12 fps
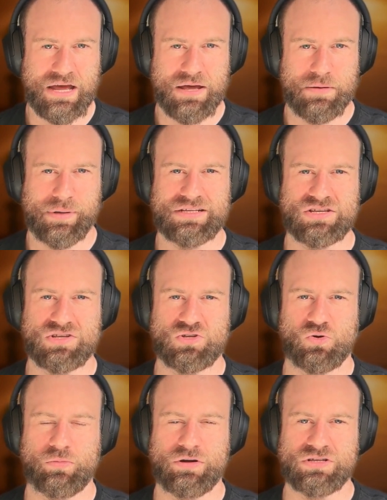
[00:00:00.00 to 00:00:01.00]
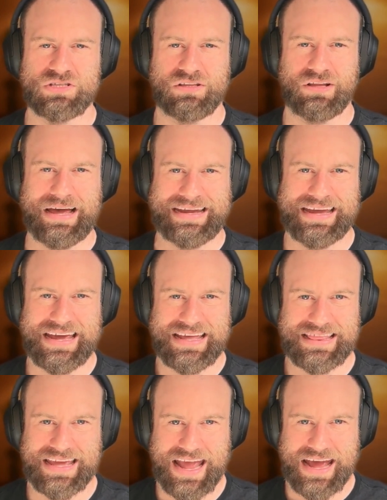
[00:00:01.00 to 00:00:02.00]
because it's almost like
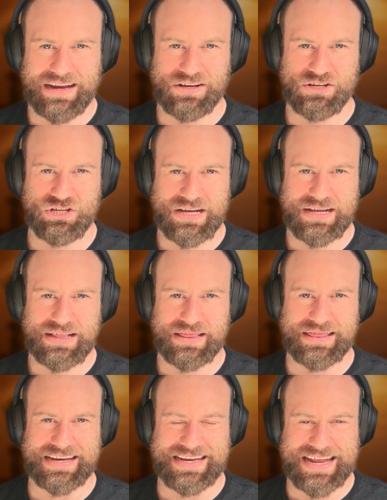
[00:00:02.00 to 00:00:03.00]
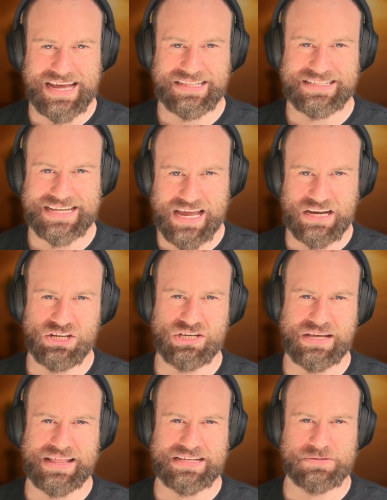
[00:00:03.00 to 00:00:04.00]
the energy, the dense
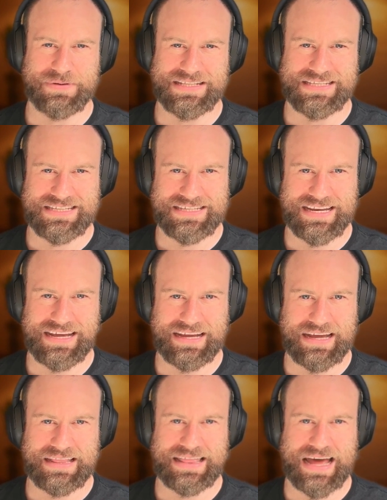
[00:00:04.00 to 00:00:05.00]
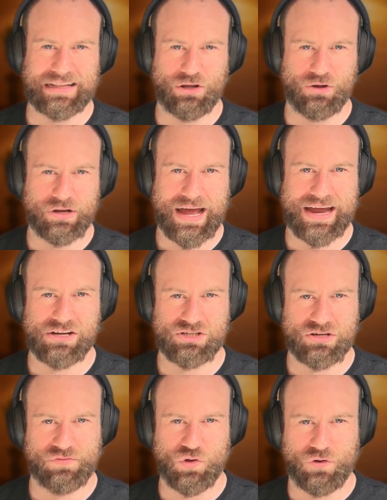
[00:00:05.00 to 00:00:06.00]
energy that's been sitting in that
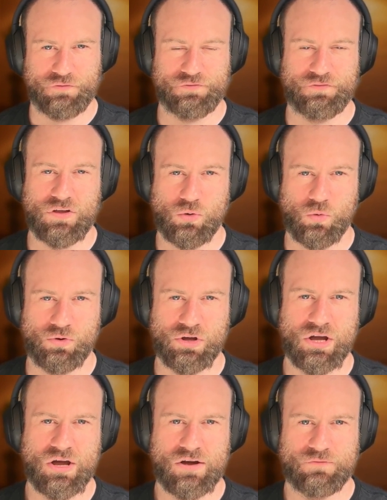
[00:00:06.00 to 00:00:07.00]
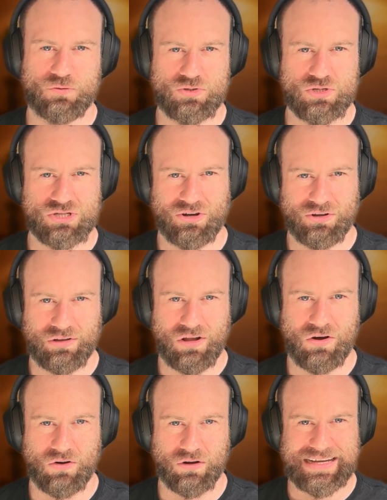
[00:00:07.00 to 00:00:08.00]
location of your field for so
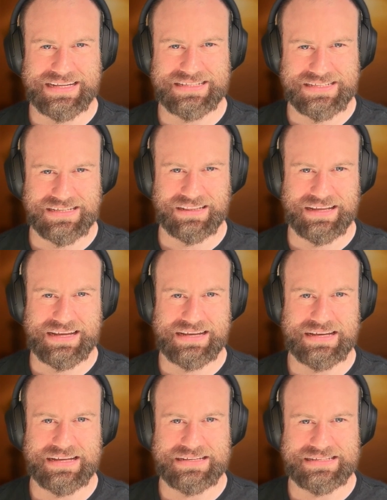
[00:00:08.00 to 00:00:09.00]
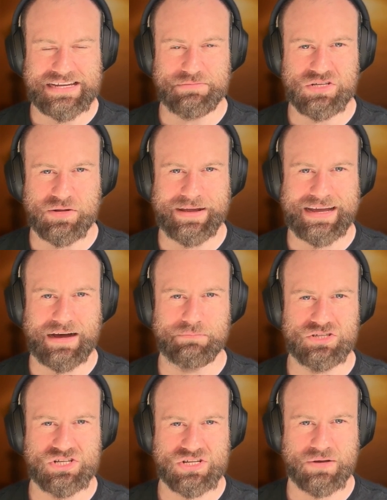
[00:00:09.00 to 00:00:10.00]
long instantly seems to
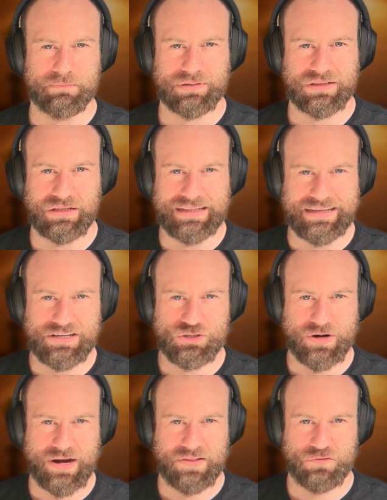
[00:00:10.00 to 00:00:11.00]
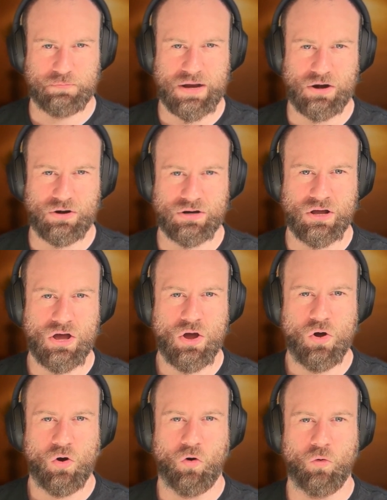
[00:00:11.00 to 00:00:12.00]
become just completely transparent,
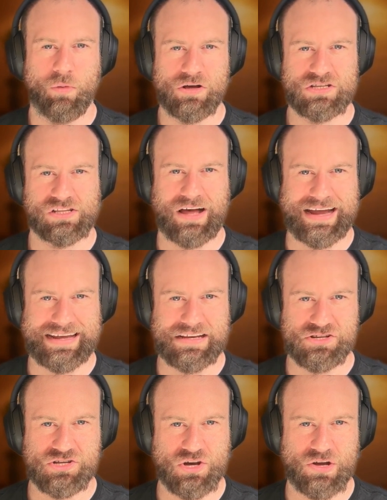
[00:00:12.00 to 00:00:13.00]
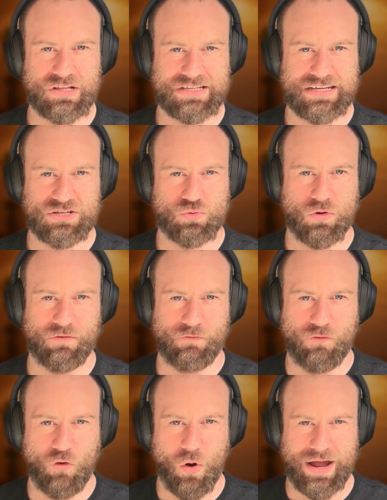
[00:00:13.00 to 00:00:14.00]
almost like it turns into a
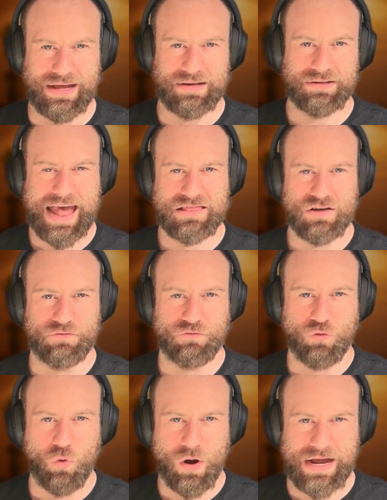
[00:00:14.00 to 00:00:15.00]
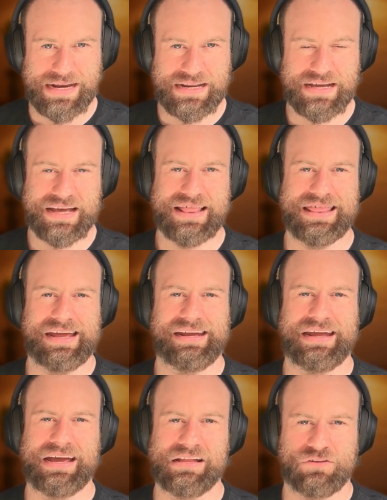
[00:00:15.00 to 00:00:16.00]
void. And the void
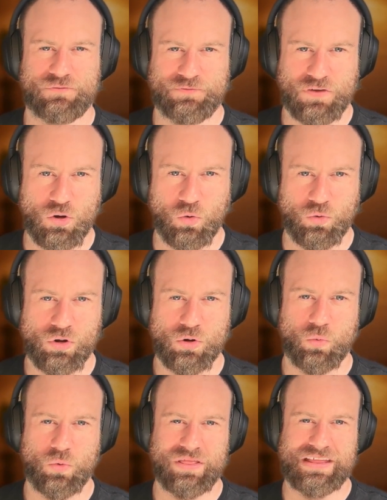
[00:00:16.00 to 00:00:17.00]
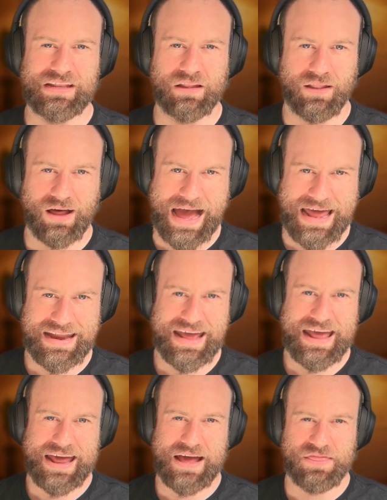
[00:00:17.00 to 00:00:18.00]
then gets filled with the light
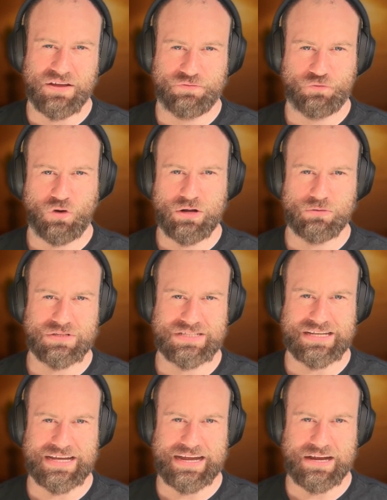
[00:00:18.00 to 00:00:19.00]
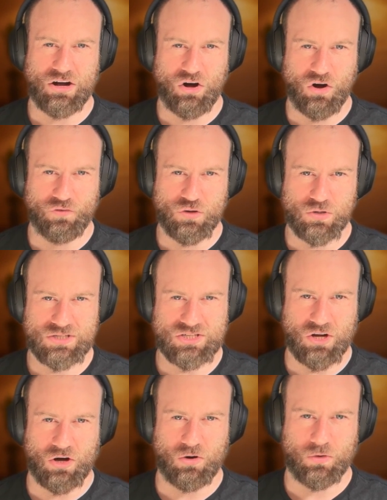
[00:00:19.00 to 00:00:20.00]
and the frequency of your
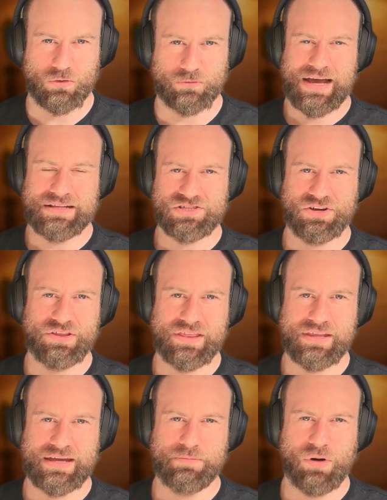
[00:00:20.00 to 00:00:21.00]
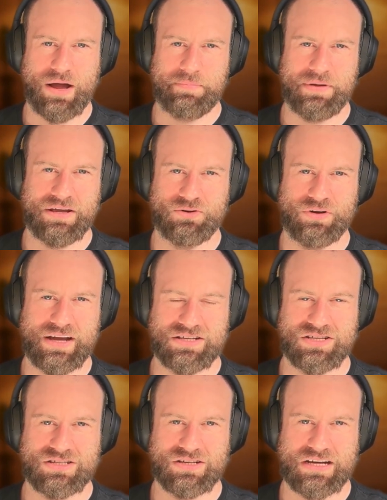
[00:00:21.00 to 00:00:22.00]
soul. And so it might be a good
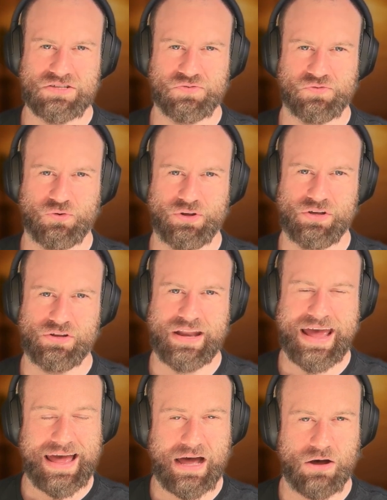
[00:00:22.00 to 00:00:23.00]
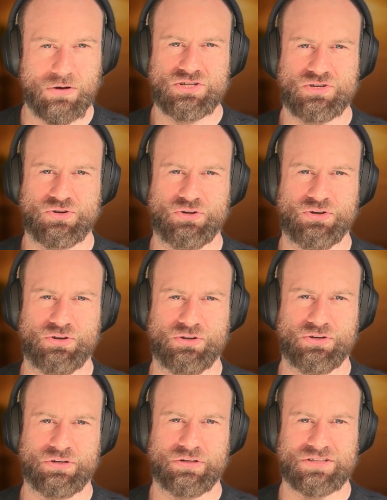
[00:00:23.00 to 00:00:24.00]
exercise for you now
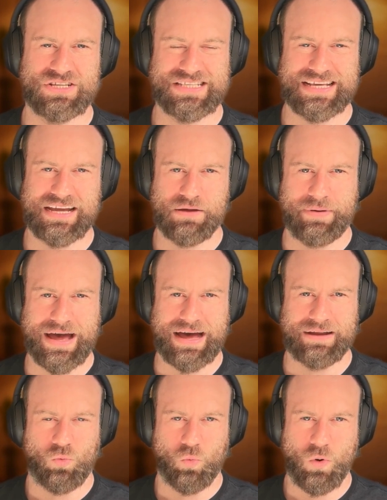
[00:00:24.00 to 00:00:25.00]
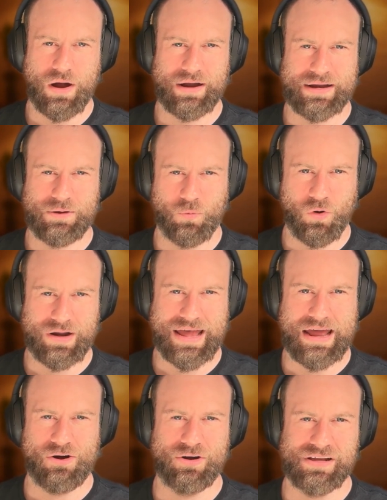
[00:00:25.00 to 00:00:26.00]
to just think about what
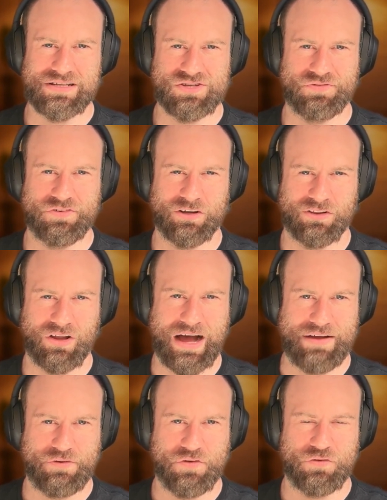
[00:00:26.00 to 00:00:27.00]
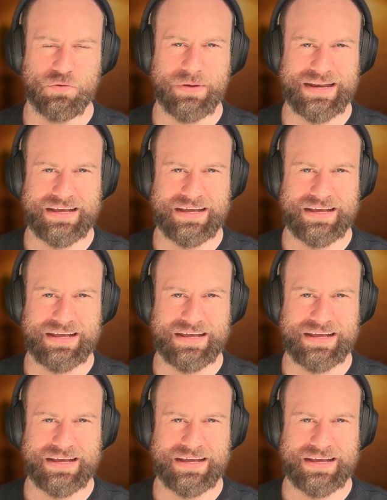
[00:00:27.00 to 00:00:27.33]
areas of your life have you been